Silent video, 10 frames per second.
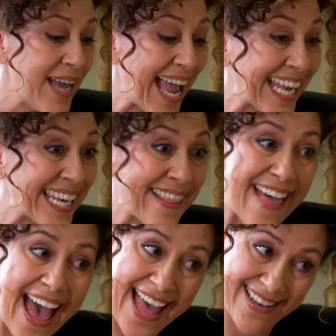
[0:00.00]
And
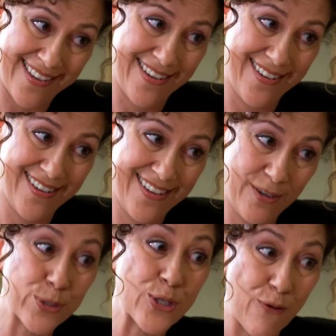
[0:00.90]
that
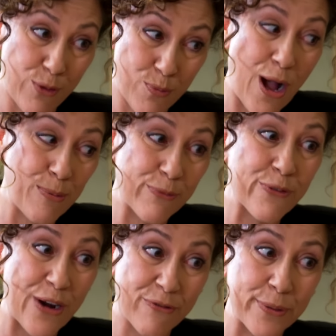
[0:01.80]
will solve the problem
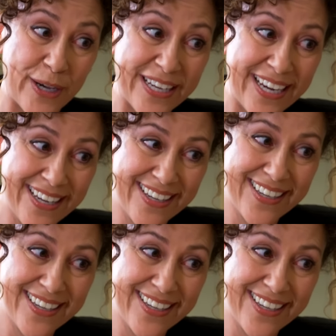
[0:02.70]
for everybody.